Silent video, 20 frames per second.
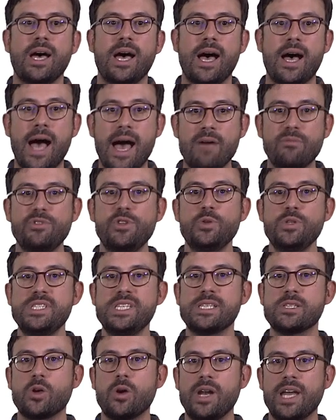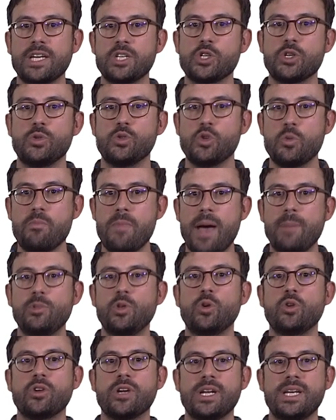uh, have used this collection to map
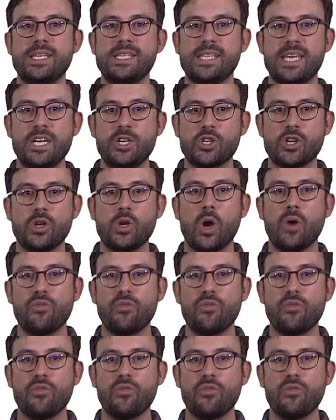the localization